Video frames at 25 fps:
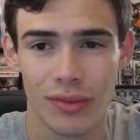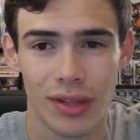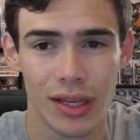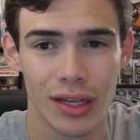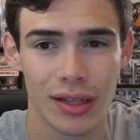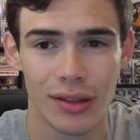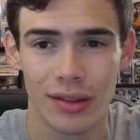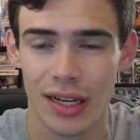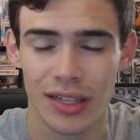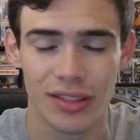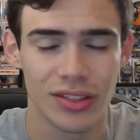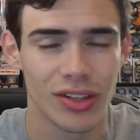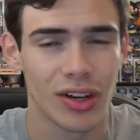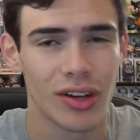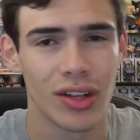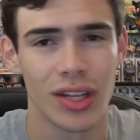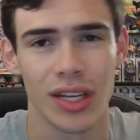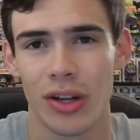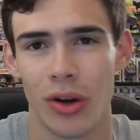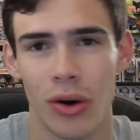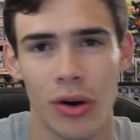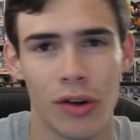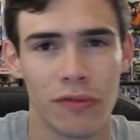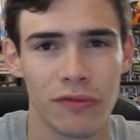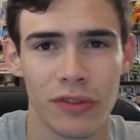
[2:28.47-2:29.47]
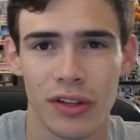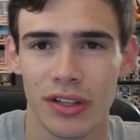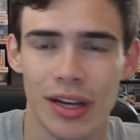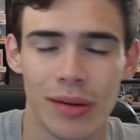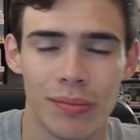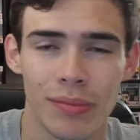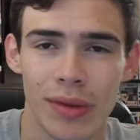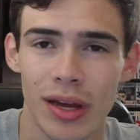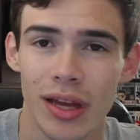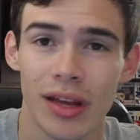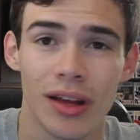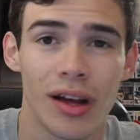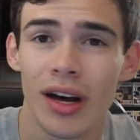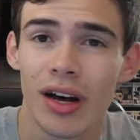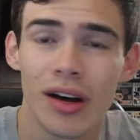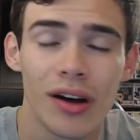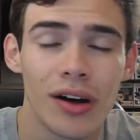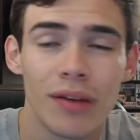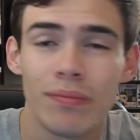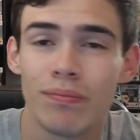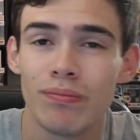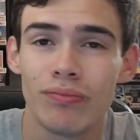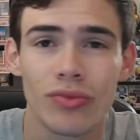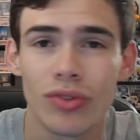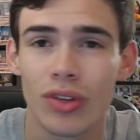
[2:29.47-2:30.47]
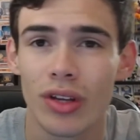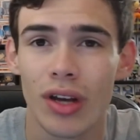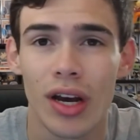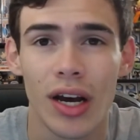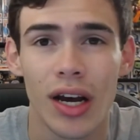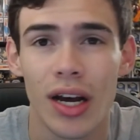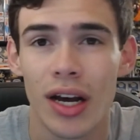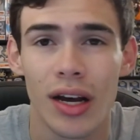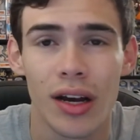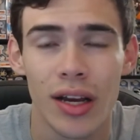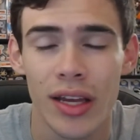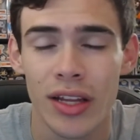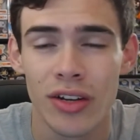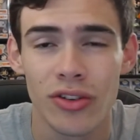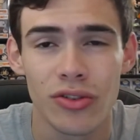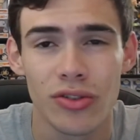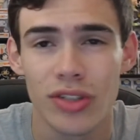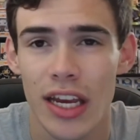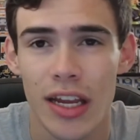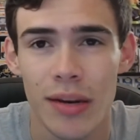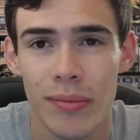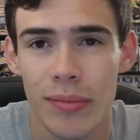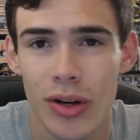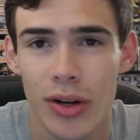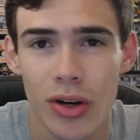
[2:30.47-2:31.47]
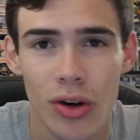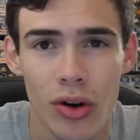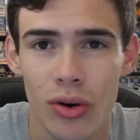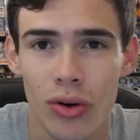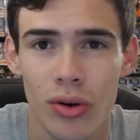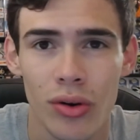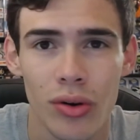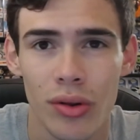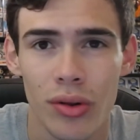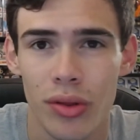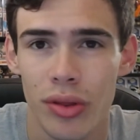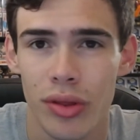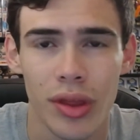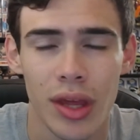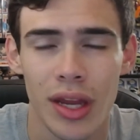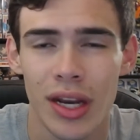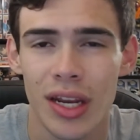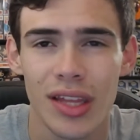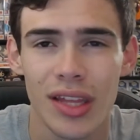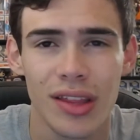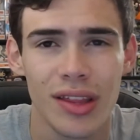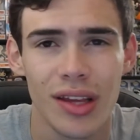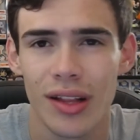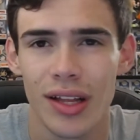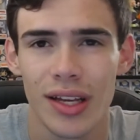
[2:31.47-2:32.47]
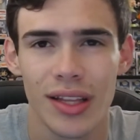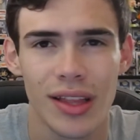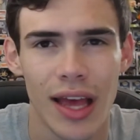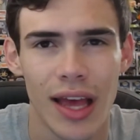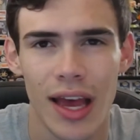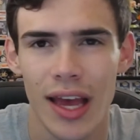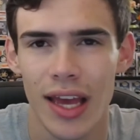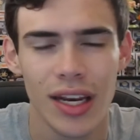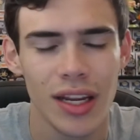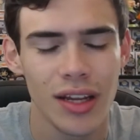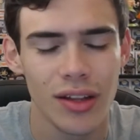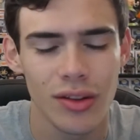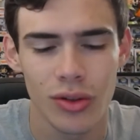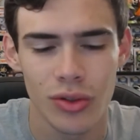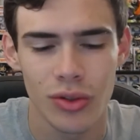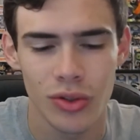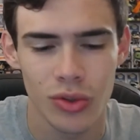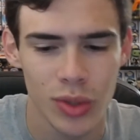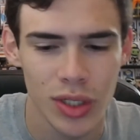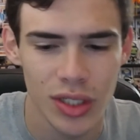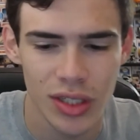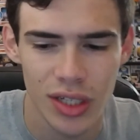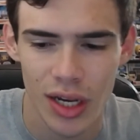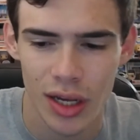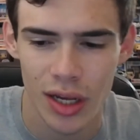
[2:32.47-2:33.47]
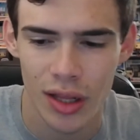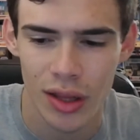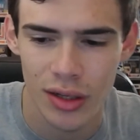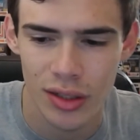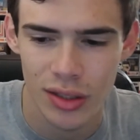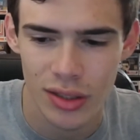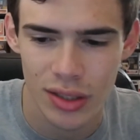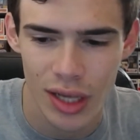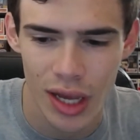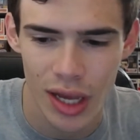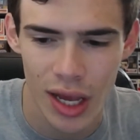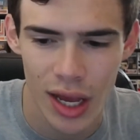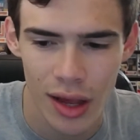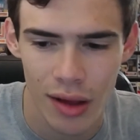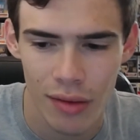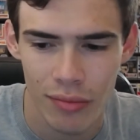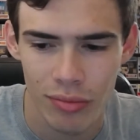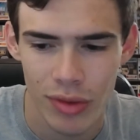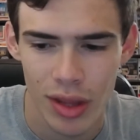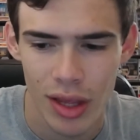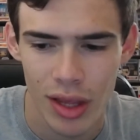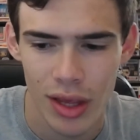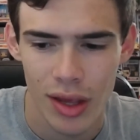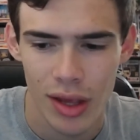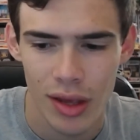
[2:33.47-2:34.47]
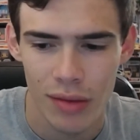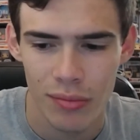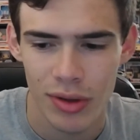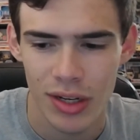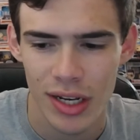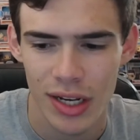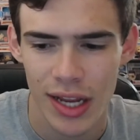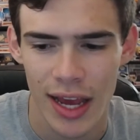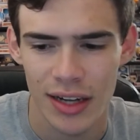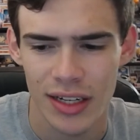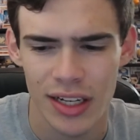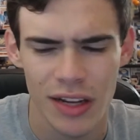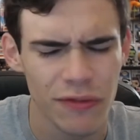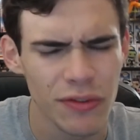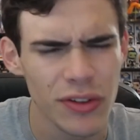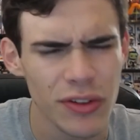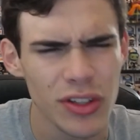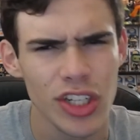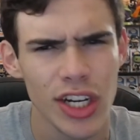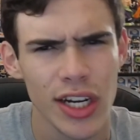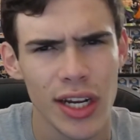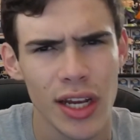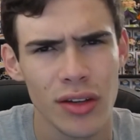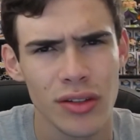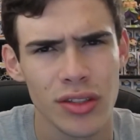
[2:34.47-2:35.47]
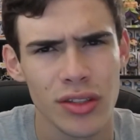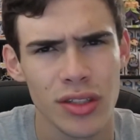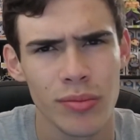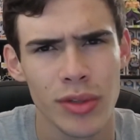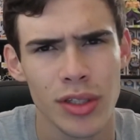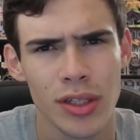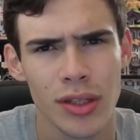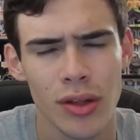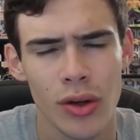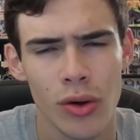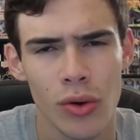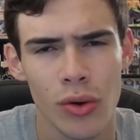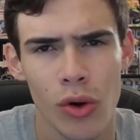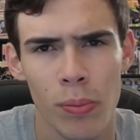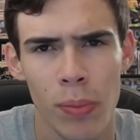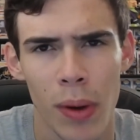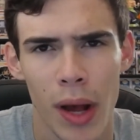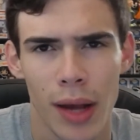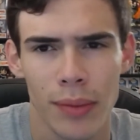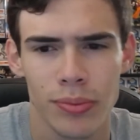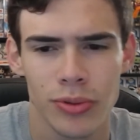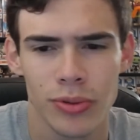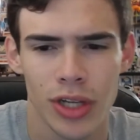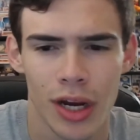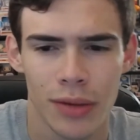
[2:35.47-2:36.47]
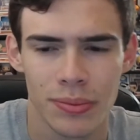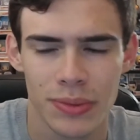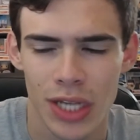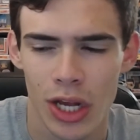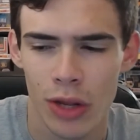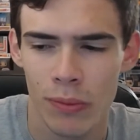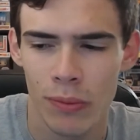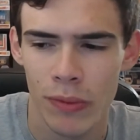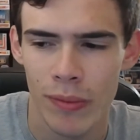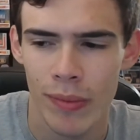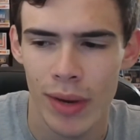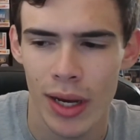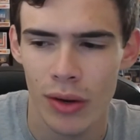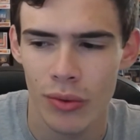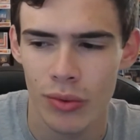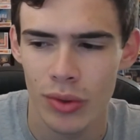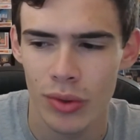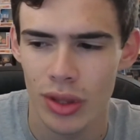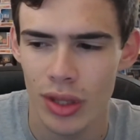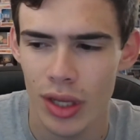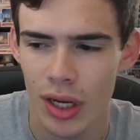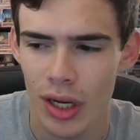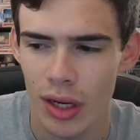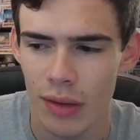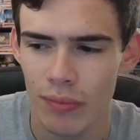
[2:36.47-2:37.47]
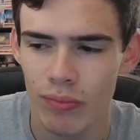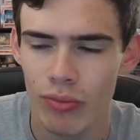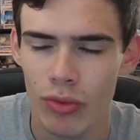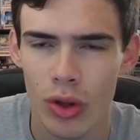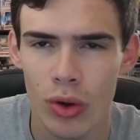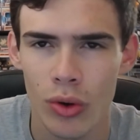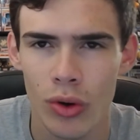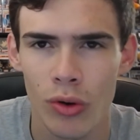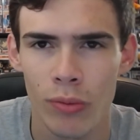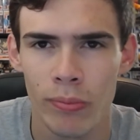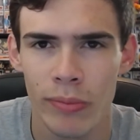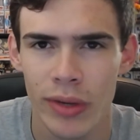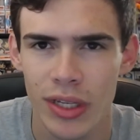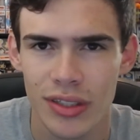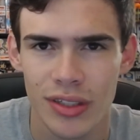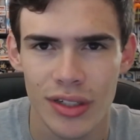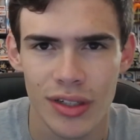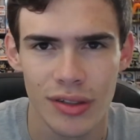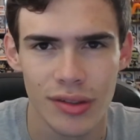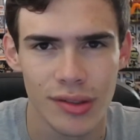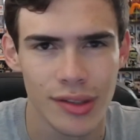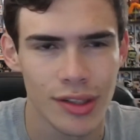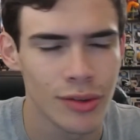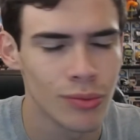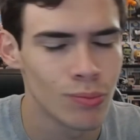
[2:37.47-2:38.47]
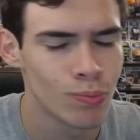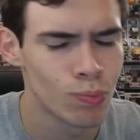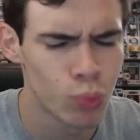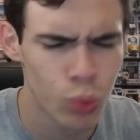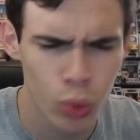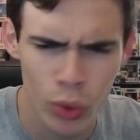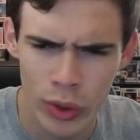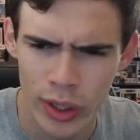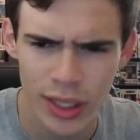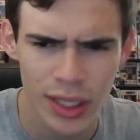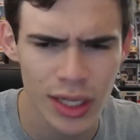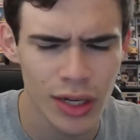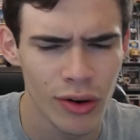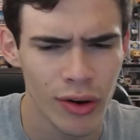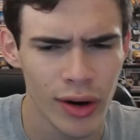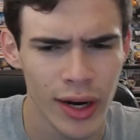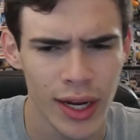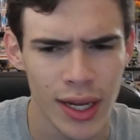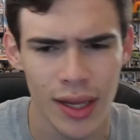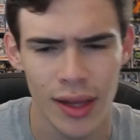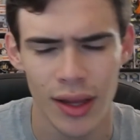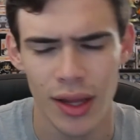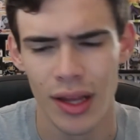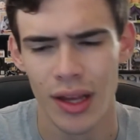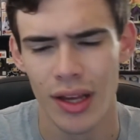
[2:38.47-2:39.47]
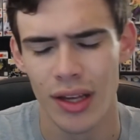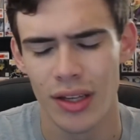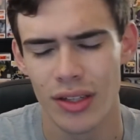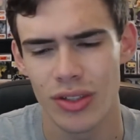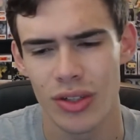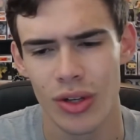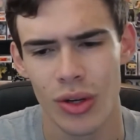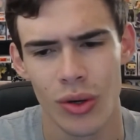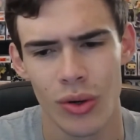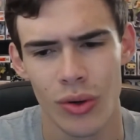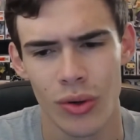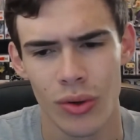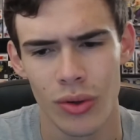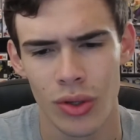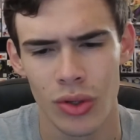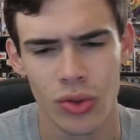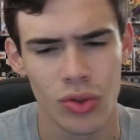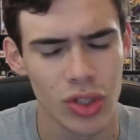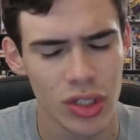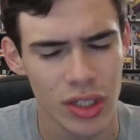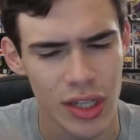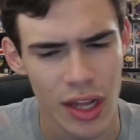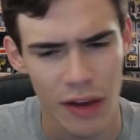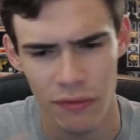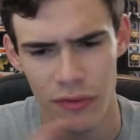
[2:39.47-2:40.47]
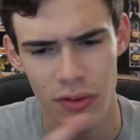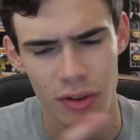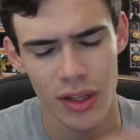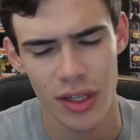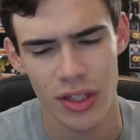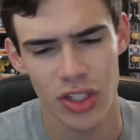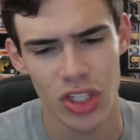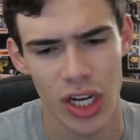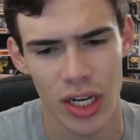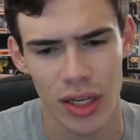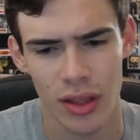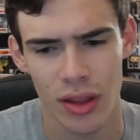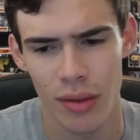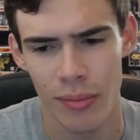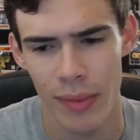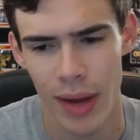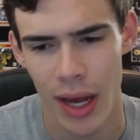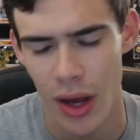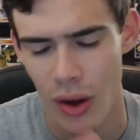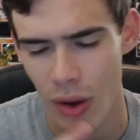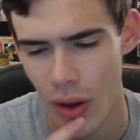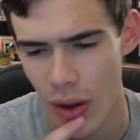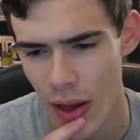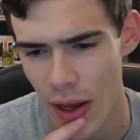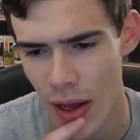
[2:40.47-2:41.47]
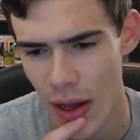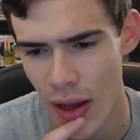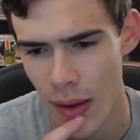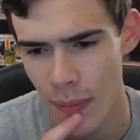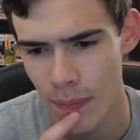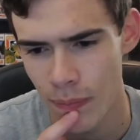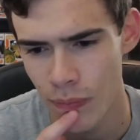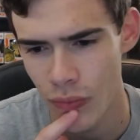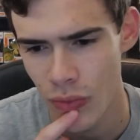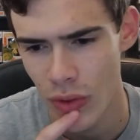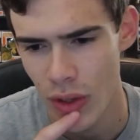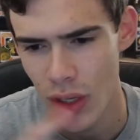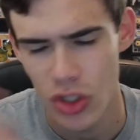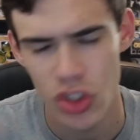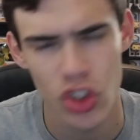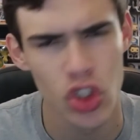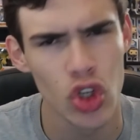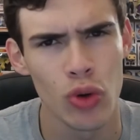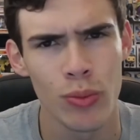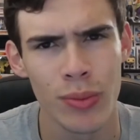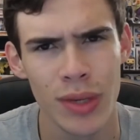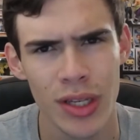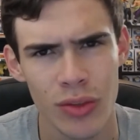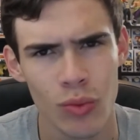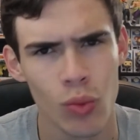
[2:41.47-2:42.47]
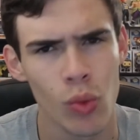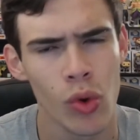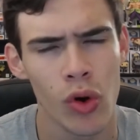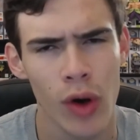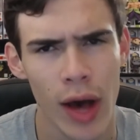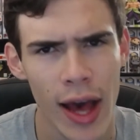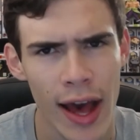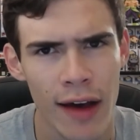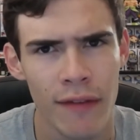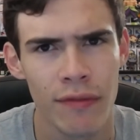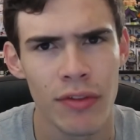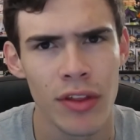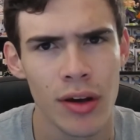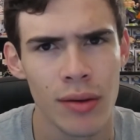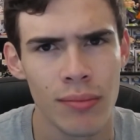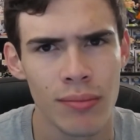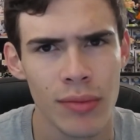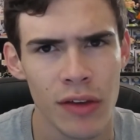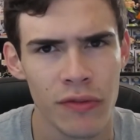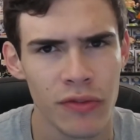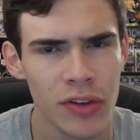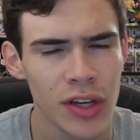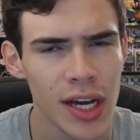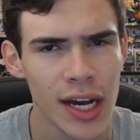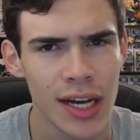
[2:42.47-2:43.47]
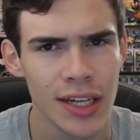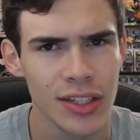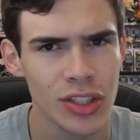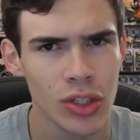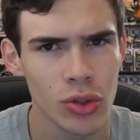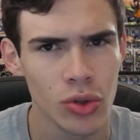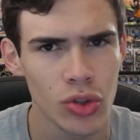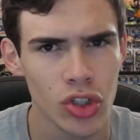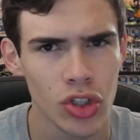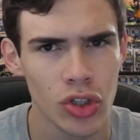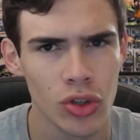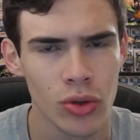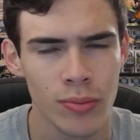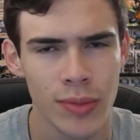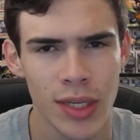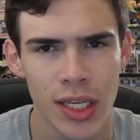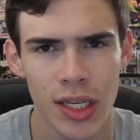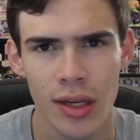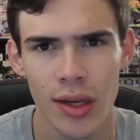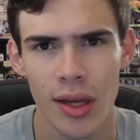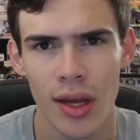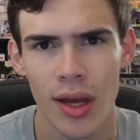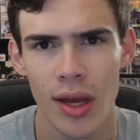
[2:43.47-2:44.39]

that's all I know off the top of my um uh Entertainment Earth, anything like that, any of those retailers. Um but yeah, definitely check out some of the local pop shops, help them out with um local business. They're really great, so you should definitely check them out. um Shumi will have them, if you guys know Shumi.